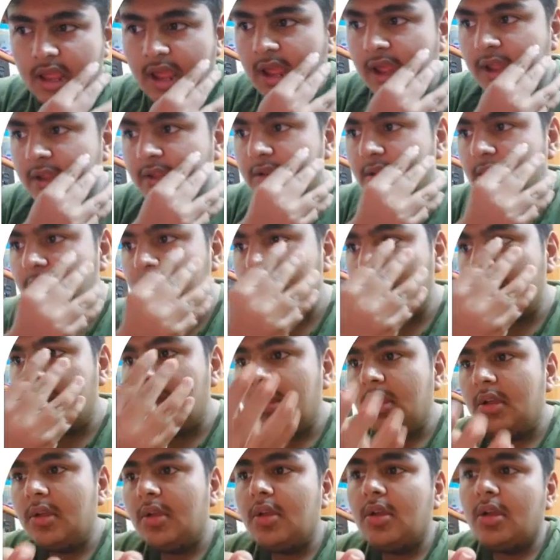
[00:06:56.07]
and
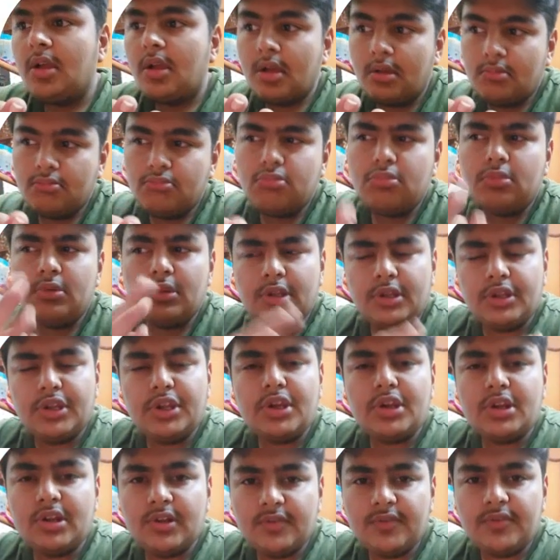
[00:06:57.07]
the
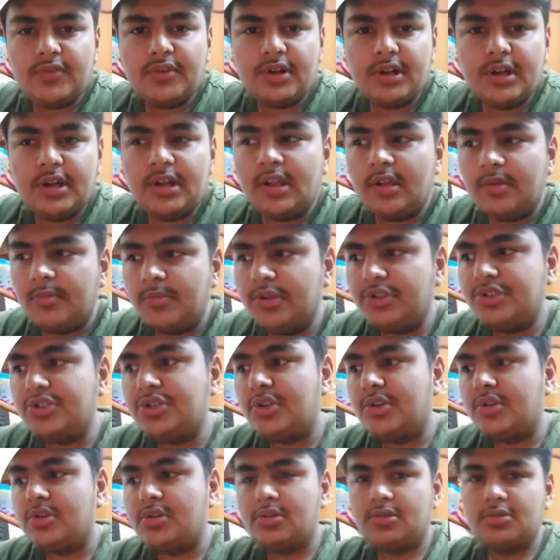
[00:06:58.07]
Near Infrared
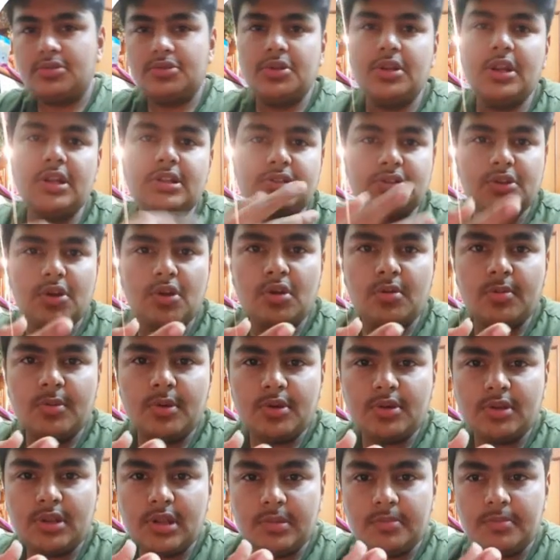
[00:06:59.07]
Imager. So let's talk
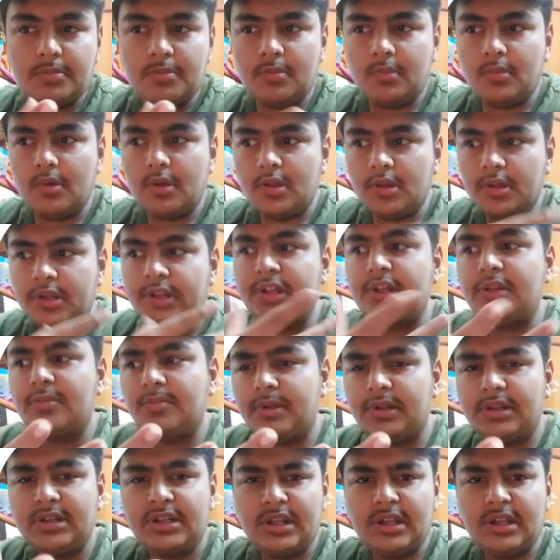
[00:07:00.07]
about them a little bit